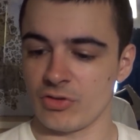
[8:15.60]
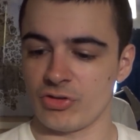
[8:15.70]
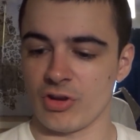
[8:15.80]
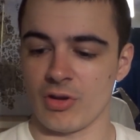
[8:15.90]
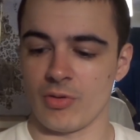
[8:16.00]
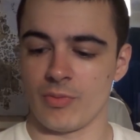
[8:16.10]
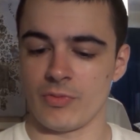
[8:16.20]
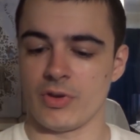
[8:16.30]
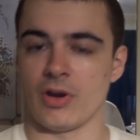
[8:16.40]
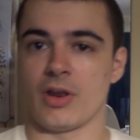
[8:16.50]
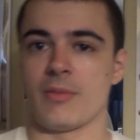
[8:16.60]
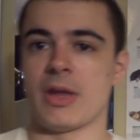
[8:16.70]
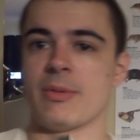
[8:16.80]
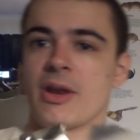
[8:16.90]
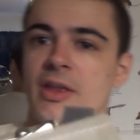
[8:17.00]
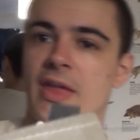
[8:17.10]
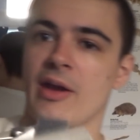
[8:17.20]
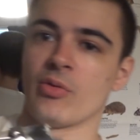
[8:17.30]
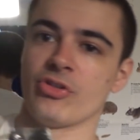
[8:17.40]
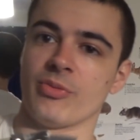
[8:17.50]
so, you know, like maybe like
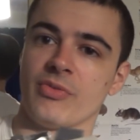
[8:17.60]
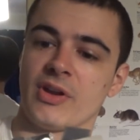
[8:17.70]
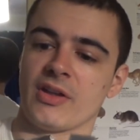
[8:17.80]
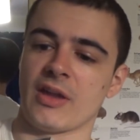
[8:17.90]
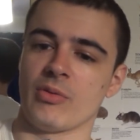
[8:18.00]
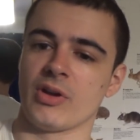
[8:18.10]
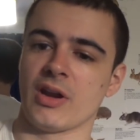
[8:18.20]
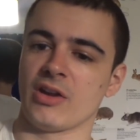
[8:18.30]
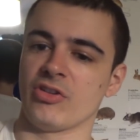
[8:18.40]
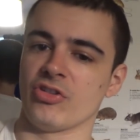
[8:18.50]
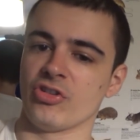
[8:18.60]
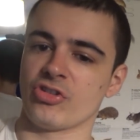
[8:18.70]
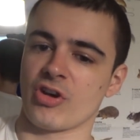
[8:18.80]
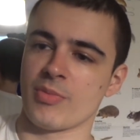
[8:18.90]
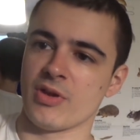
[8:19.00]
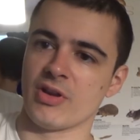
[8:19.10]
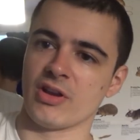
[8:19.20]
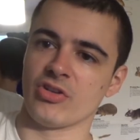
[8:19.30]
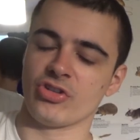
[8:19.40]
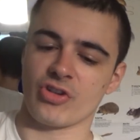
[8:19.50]
that or something, that would connect into the scrubber
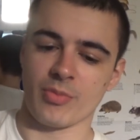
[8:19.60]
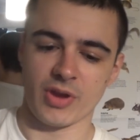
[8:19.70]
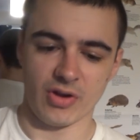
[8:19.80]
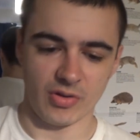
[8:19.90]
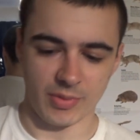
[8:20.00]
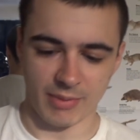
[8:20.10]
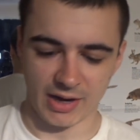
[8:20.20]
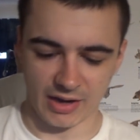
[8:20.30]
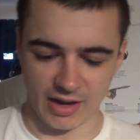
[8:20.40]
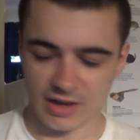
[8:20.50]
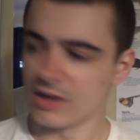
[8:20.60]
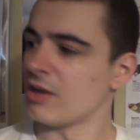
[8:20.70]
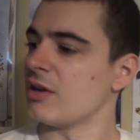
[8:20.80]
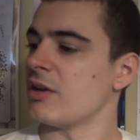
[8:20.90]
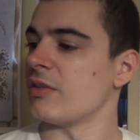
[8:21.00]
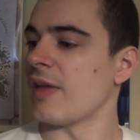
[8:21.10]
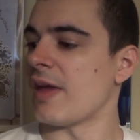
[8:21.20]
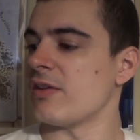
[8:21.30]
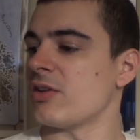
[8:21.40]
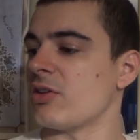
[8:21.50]
unit, then the scrubber unit would be back there.
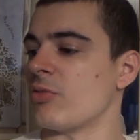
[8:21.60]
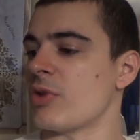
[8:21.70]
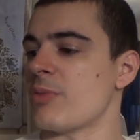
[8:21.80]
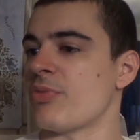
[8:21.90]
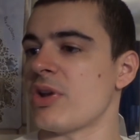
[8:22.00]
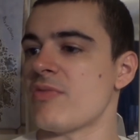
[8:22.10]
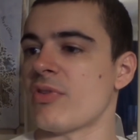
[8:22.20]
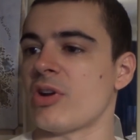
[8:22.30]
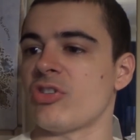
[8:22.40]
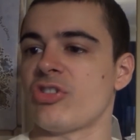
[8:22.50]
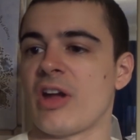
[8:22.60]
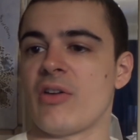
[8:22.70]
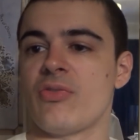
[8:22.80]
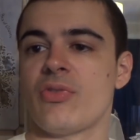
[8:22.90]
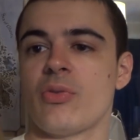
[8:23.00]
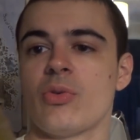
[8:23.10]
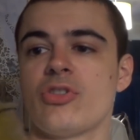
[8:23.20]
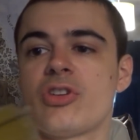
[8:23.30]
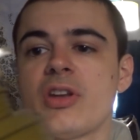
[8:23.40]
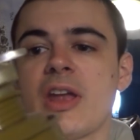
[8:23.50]
Then the rebreather itself
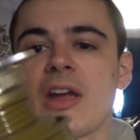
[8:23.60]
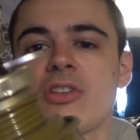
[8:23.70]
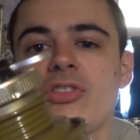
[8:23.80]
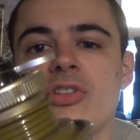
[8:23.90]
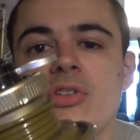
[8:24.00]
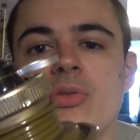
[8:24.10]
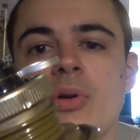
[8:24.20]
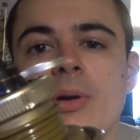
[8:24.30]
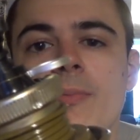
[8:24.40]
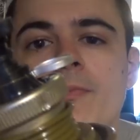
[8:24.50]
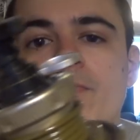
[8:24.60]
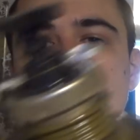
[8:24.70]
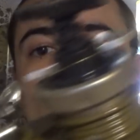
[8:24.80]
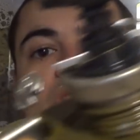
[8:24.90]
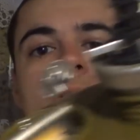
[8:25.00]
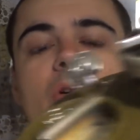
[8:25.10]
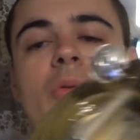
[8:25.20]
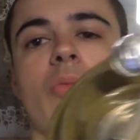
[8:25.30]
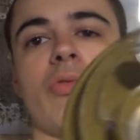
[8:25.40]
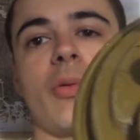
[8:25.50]
would connect to
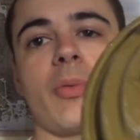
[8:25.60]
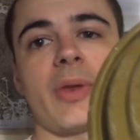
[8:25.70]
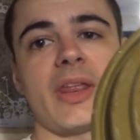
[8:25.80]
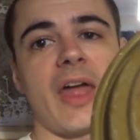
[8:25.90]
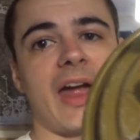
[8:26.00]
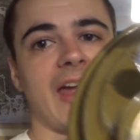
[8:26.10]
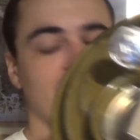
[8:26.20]
probably that